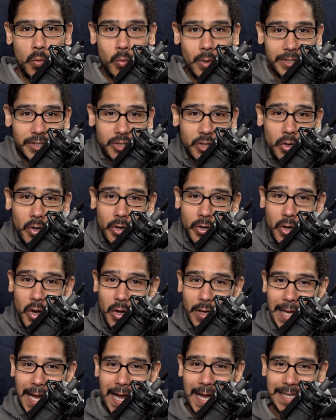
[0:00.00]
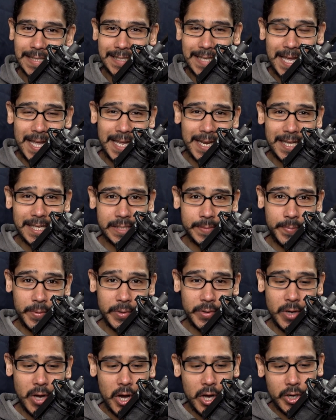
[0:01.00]
What's going on, guys? It is
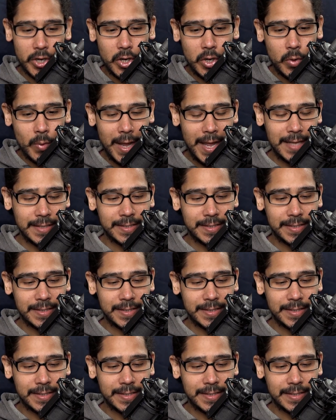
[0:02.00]
Bernardo, and